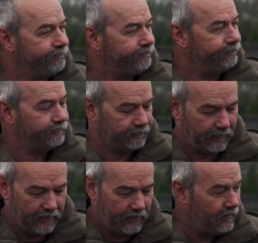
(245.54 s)

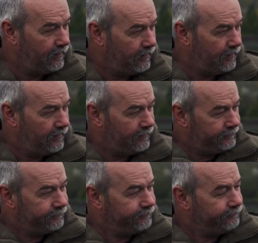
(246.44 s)

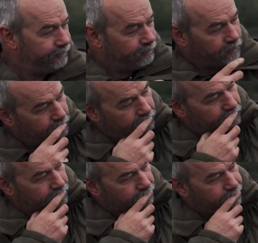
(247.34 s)

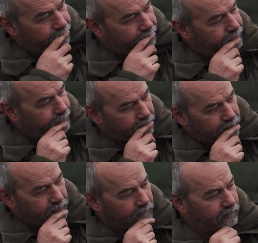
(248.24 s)

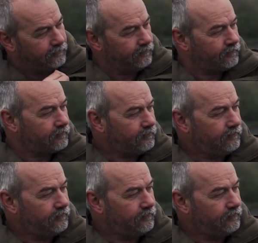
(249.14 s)
[no speech]